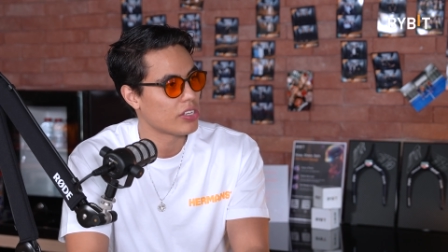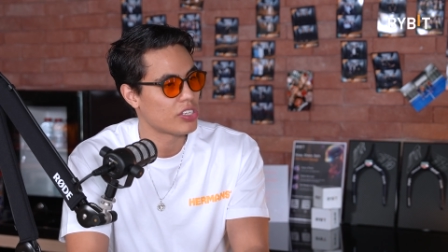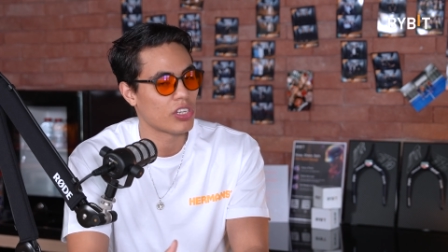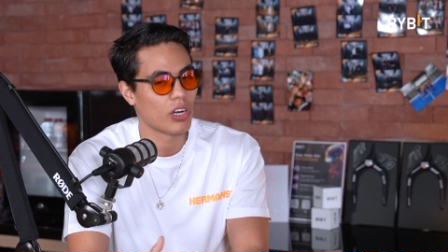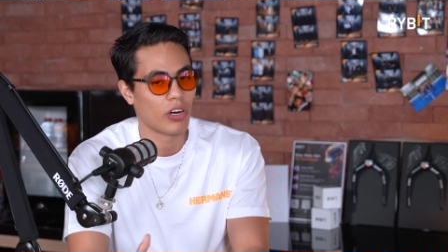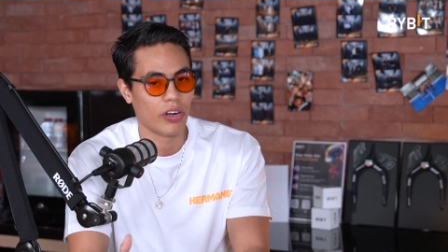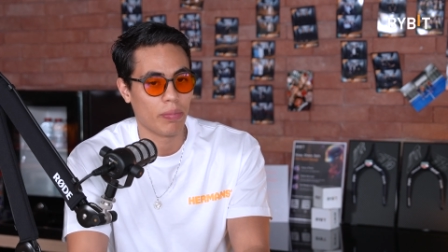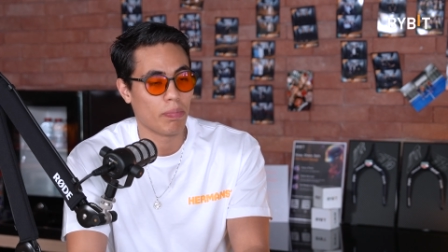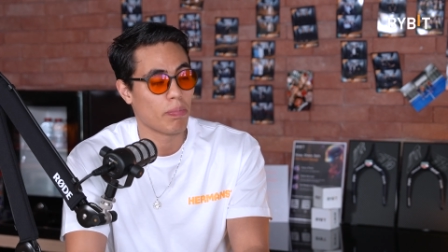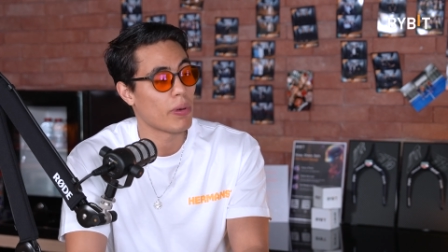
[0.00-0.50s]

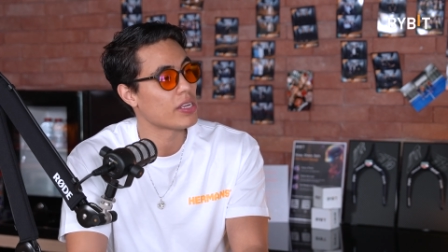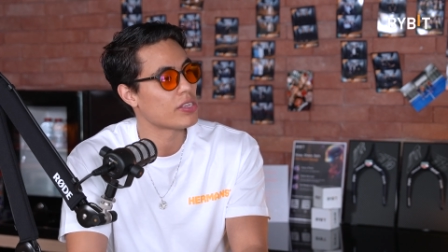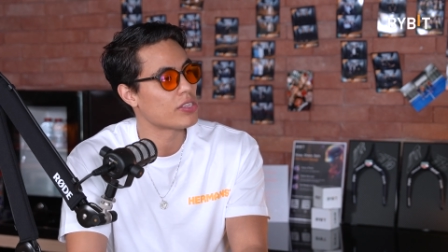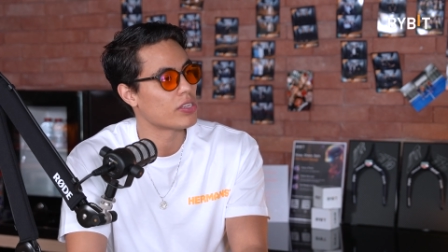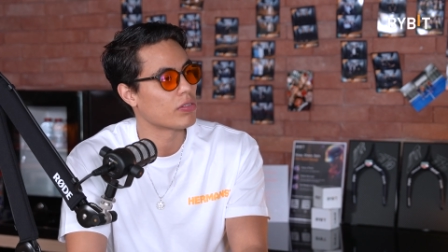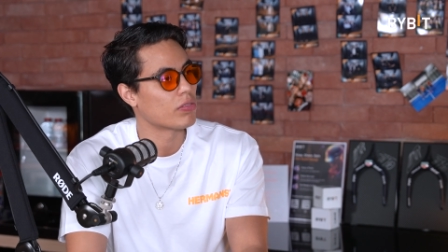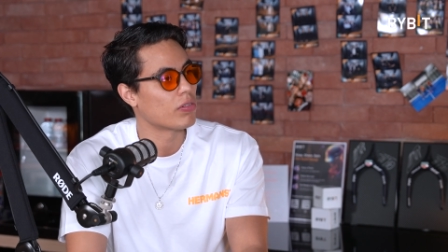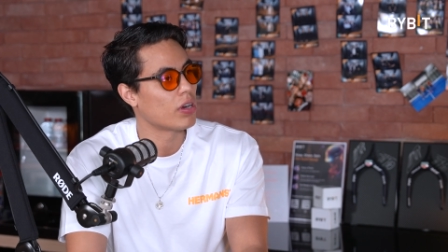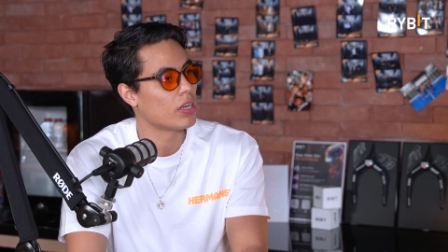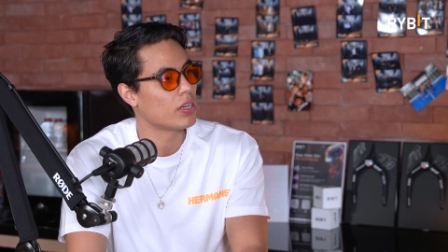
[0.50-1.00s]
start
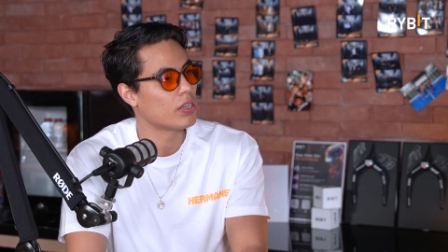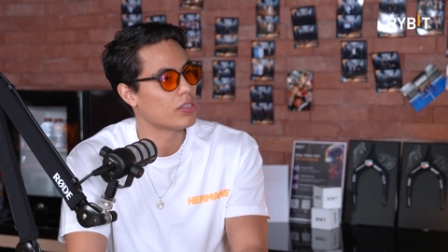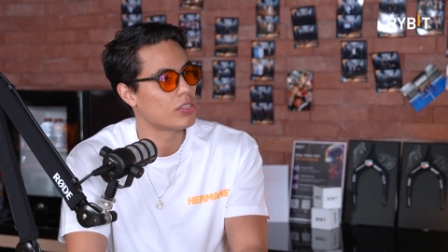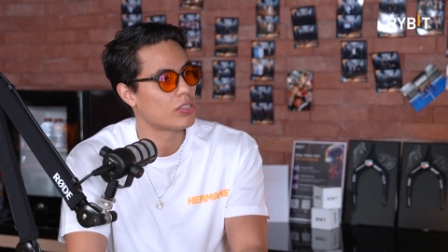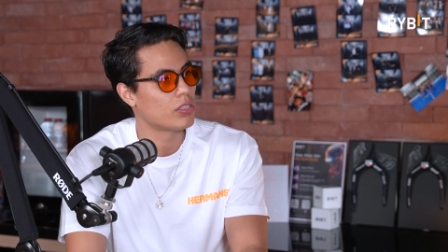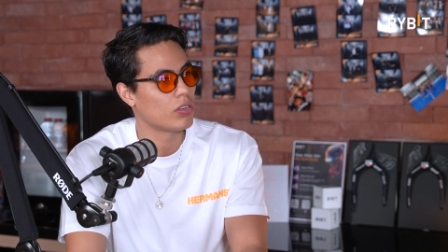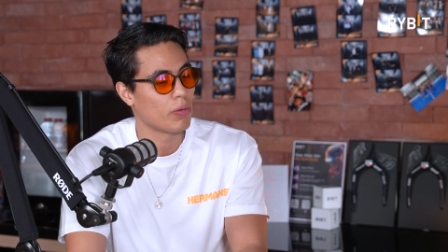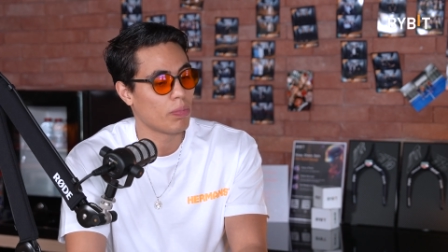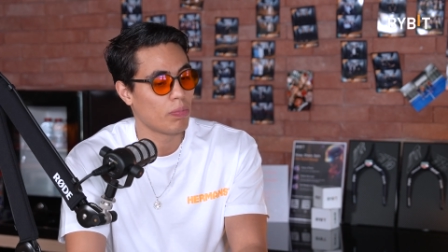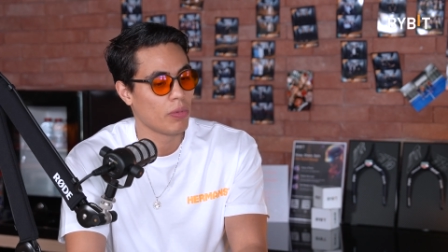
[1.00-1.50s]
investing, right?
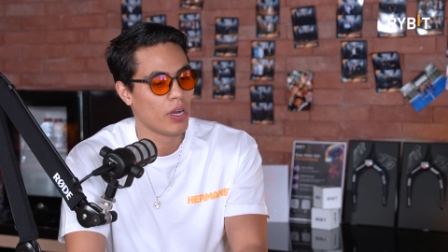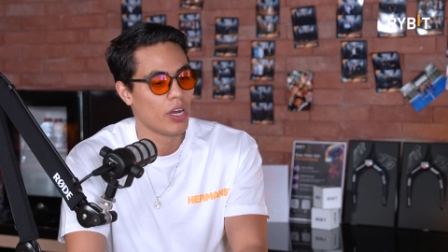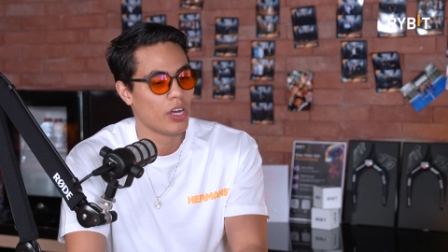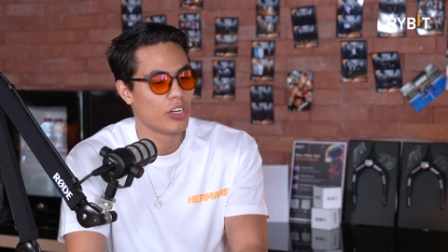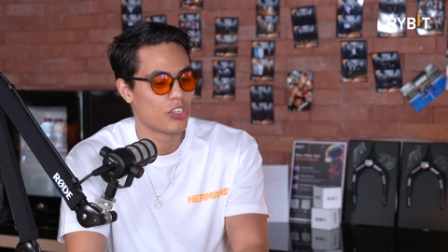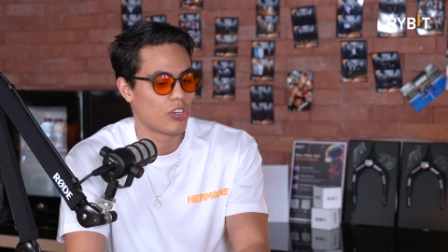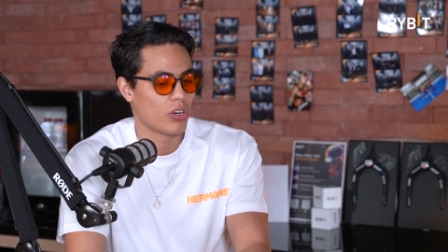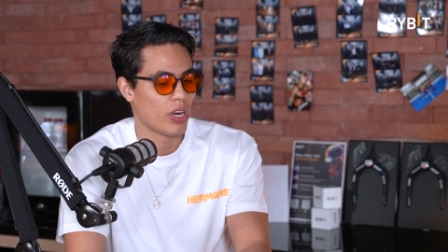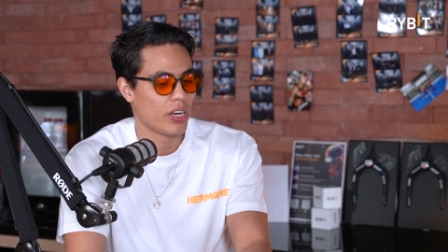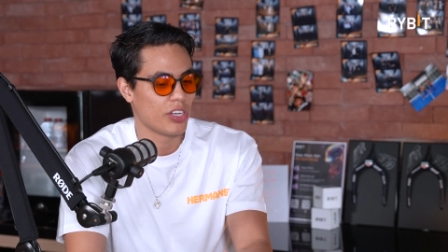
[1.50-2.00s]
Stop
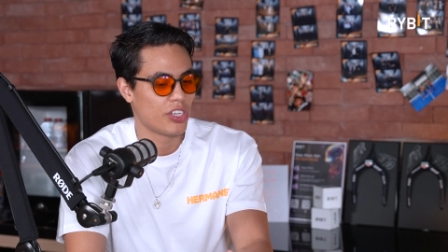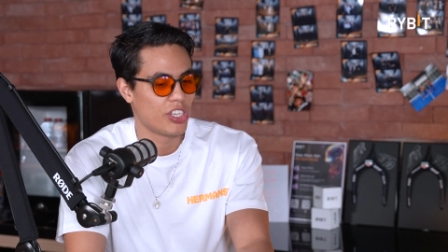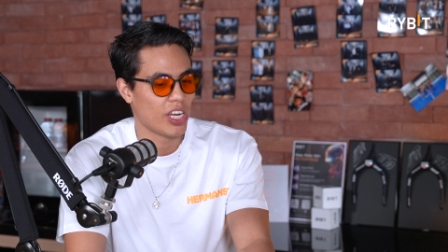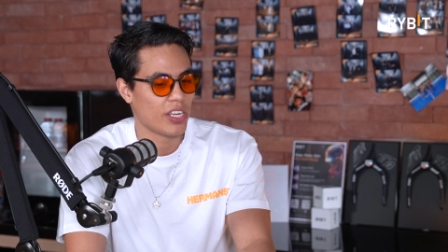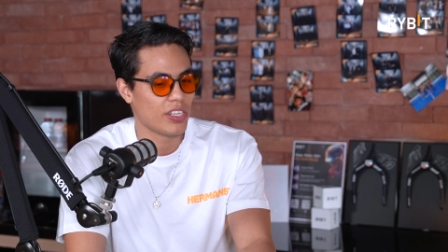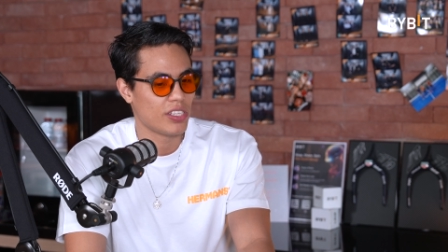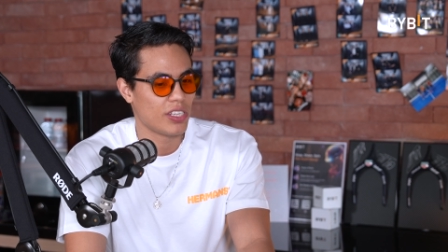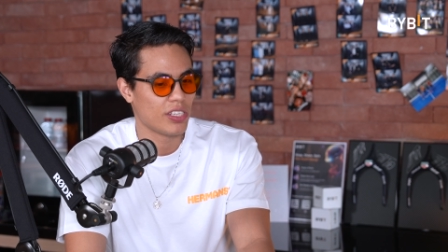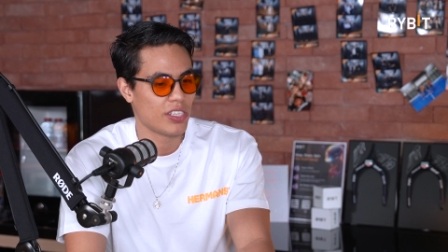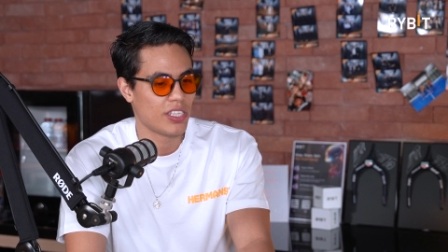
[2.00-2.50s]
trying to
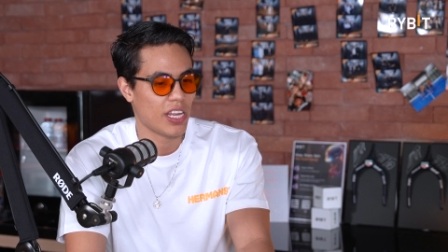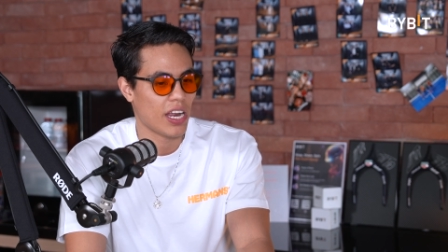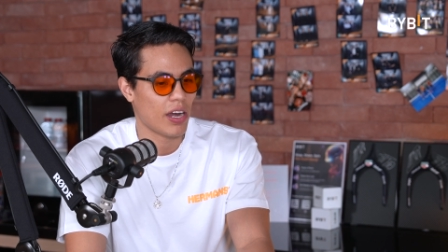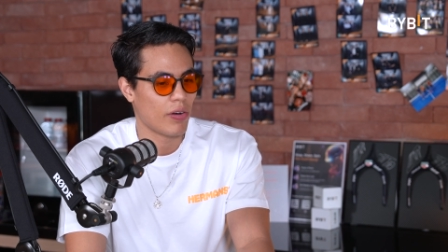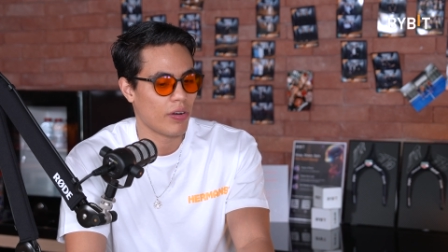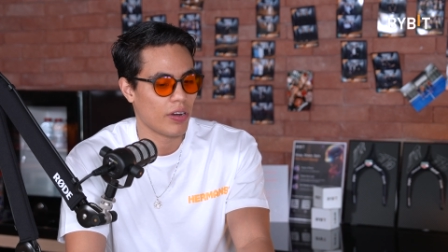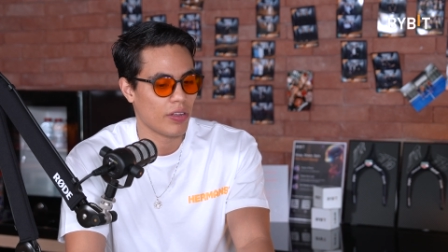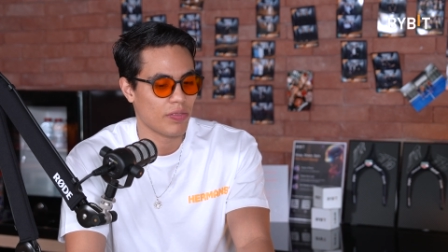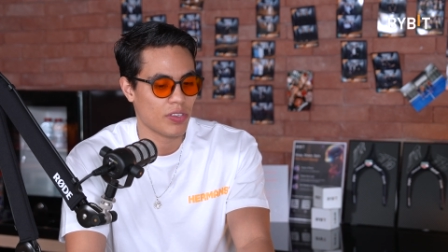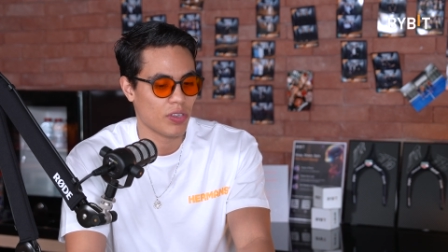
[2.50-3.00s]
chase these
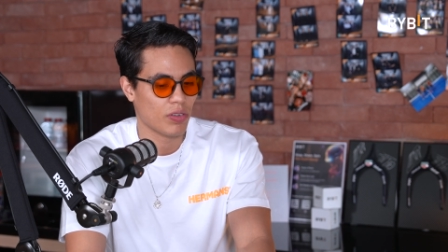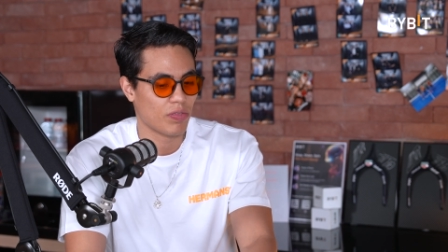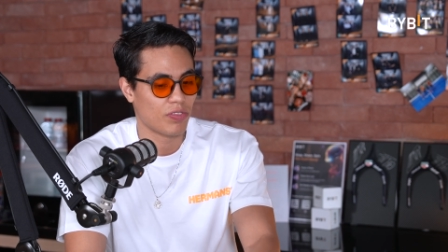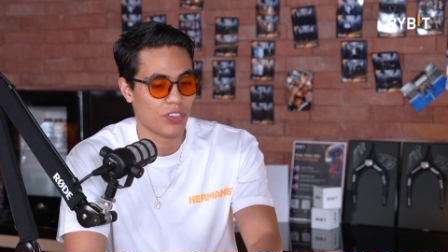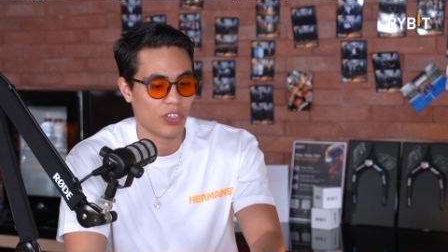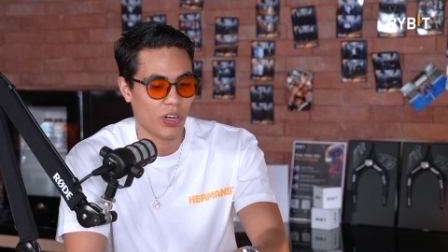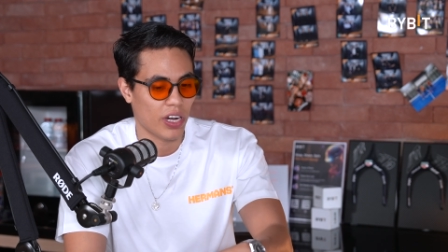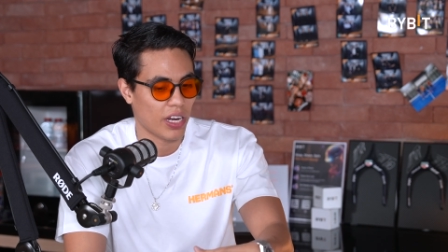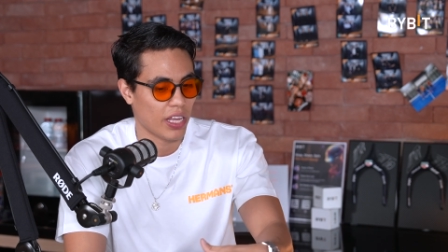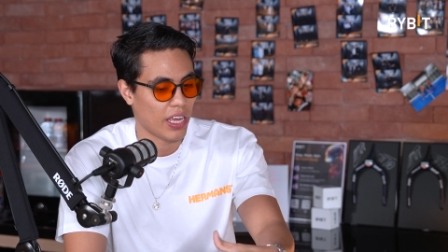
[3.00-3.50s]
narratives of
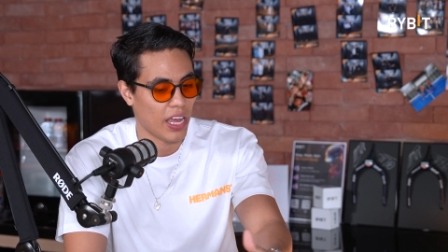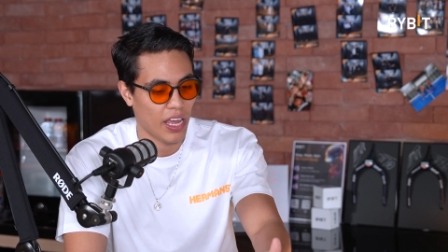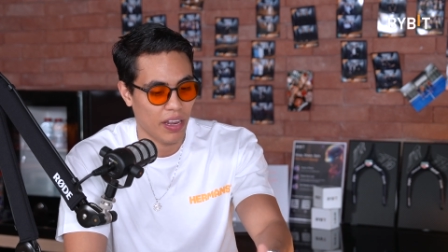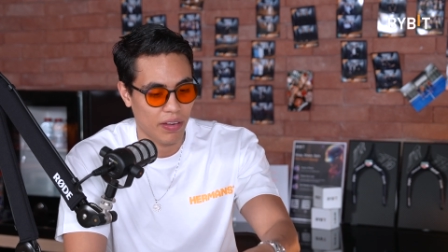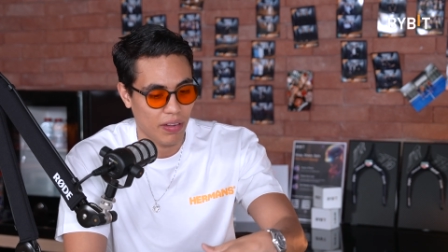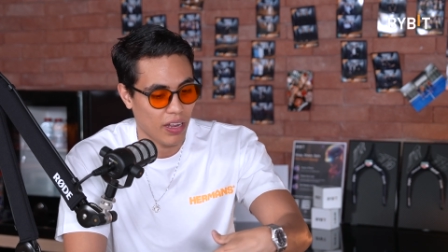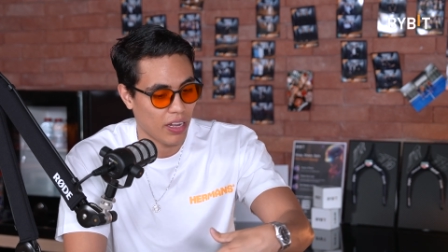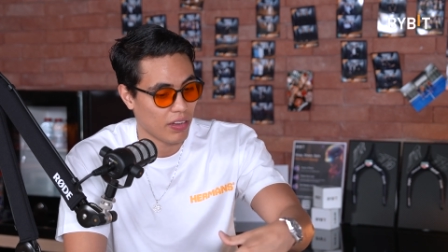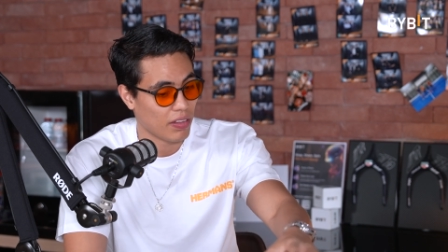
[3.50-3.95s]
trying to get